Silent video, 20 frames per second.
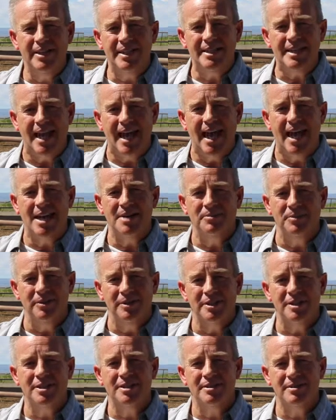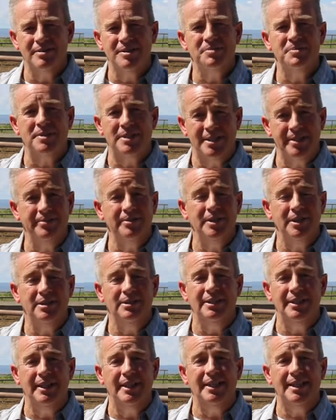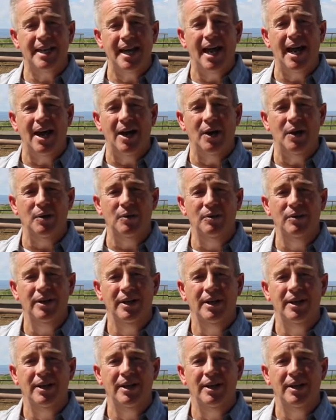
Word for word: these animals, specifically a cow,